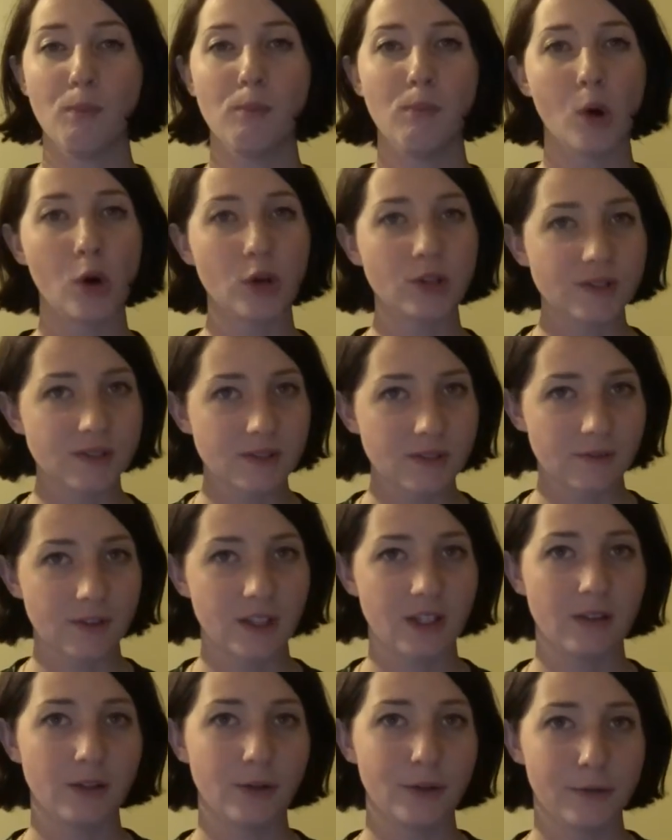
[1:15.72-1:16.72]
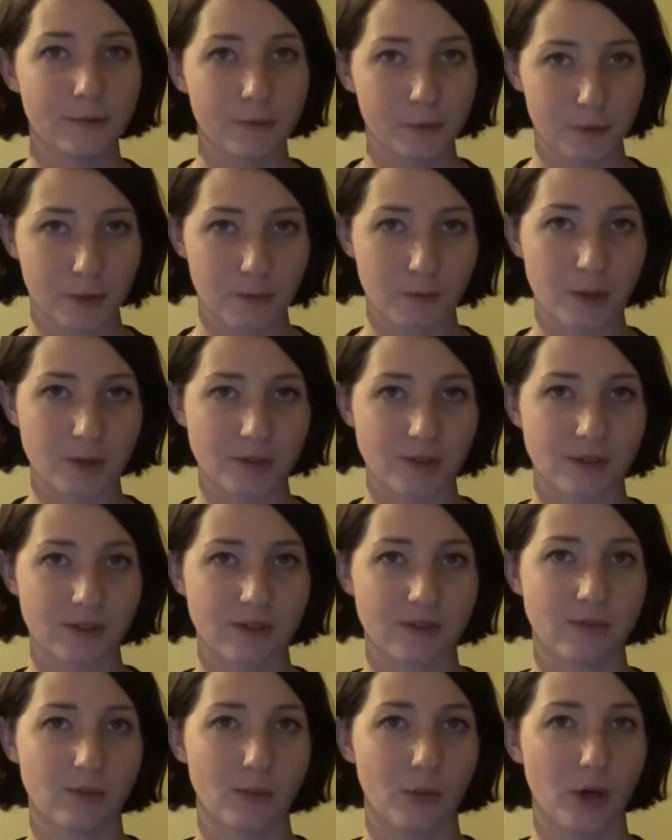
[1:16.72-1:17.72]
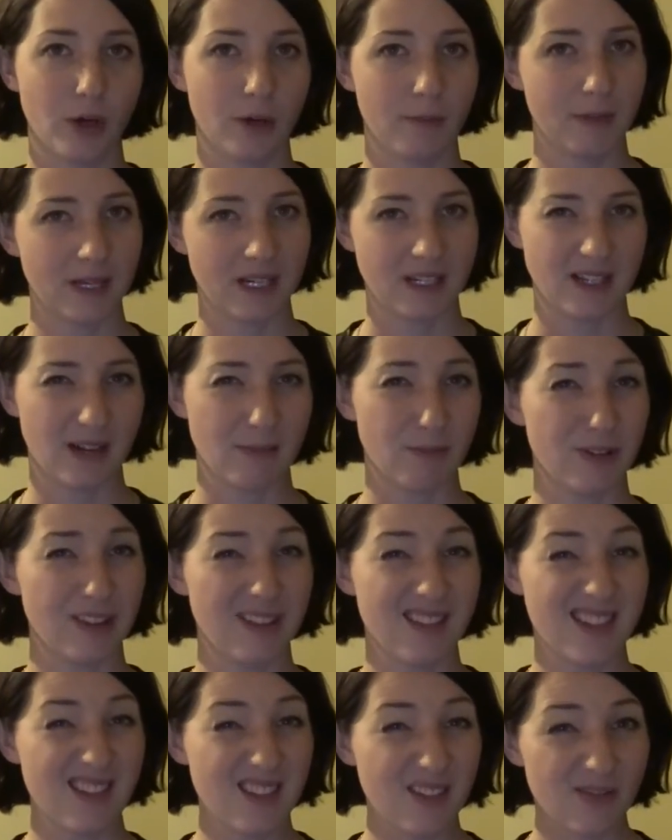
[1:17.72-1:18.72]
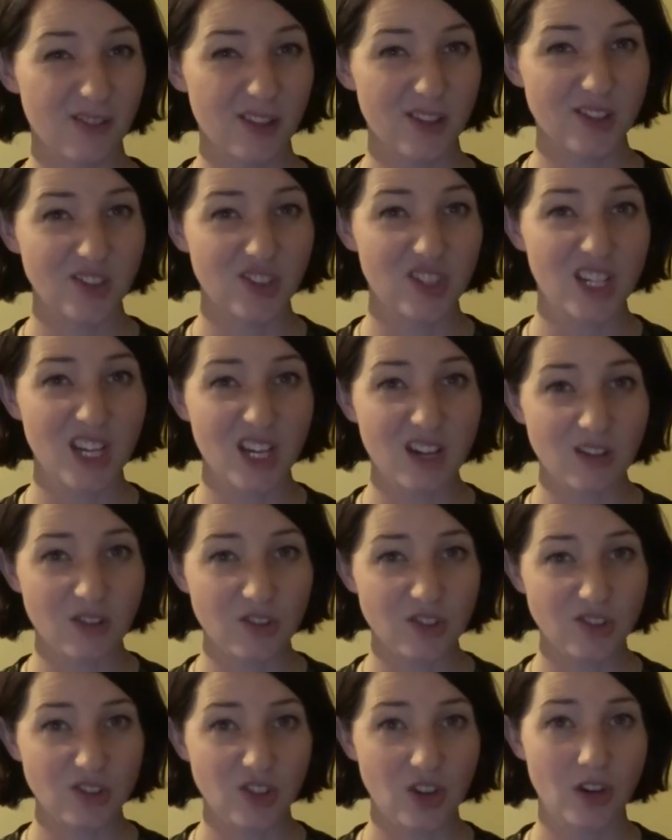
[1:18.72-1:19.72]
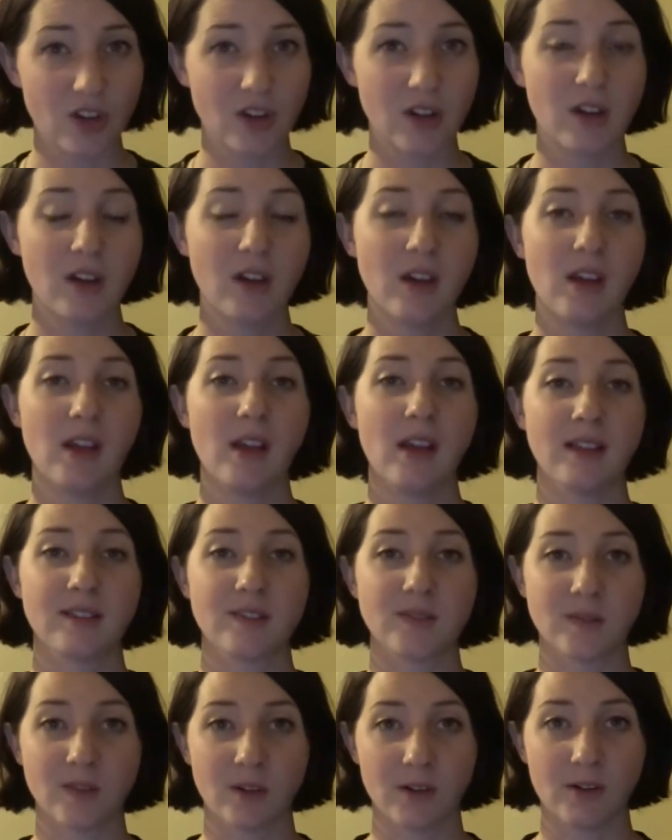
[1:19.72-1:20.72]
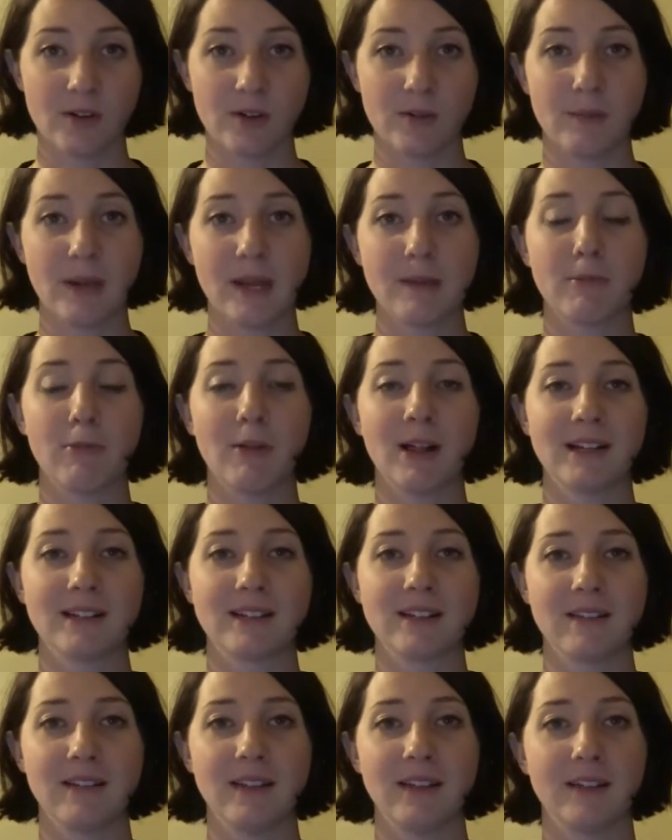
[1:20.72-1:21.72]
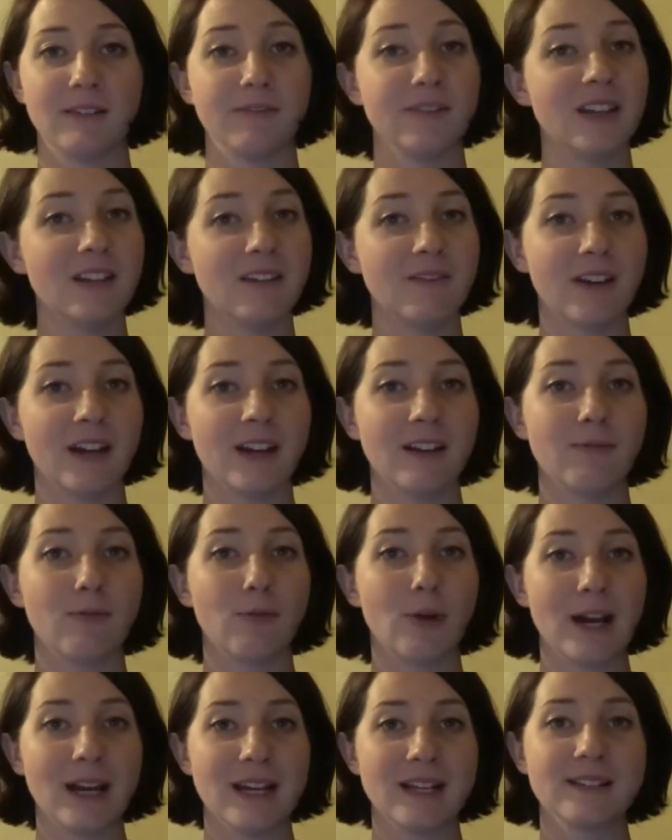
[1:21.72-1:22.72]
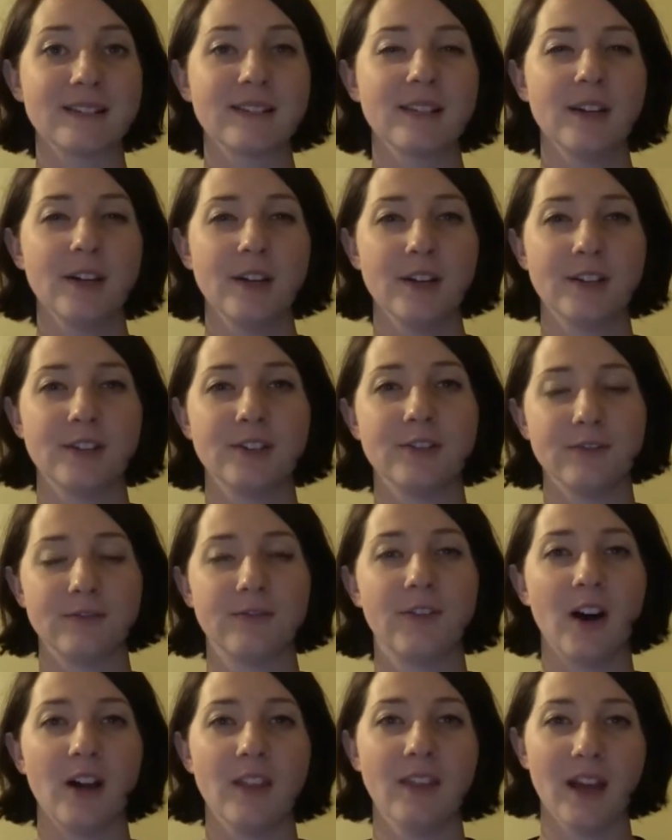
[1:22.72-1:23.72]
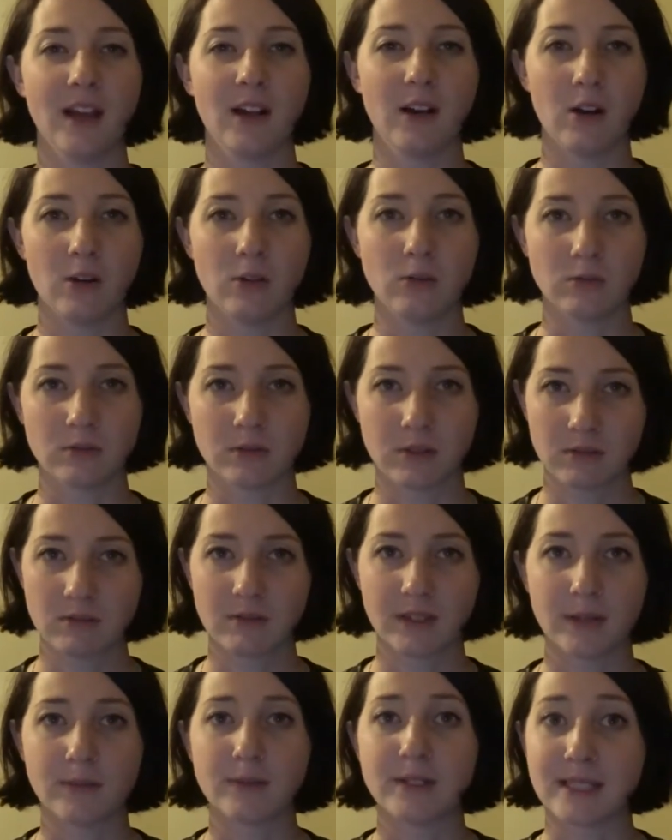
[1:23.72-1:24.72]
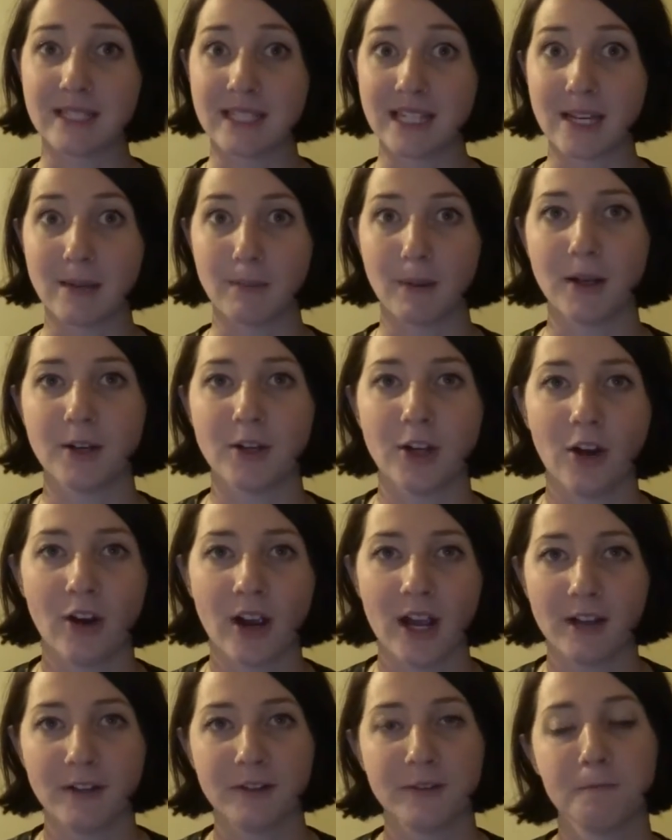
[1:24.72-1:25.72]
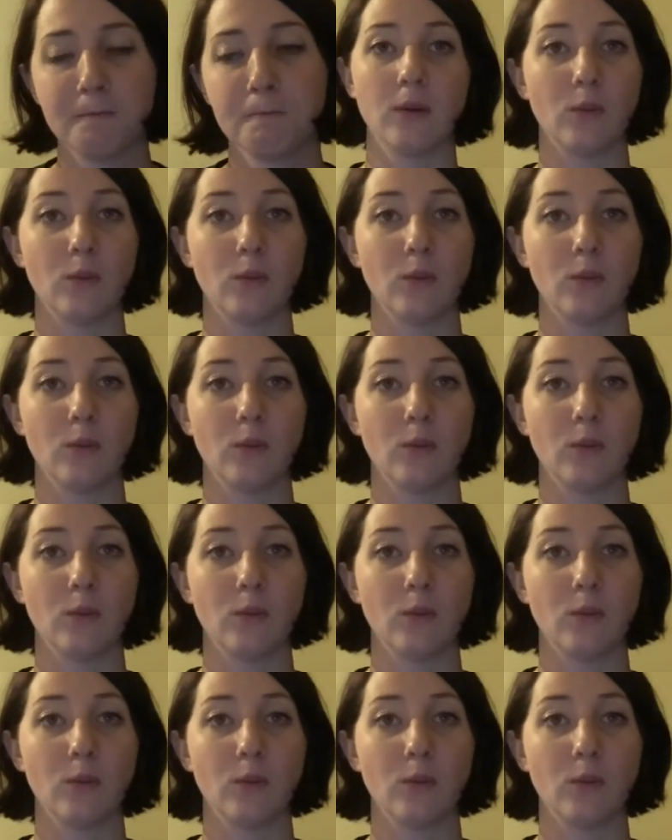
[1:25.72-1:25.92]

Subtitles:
Most of the alluvial deposits were picked up within the first year or so people had to think of innovative ways to find that gold that was deep underground.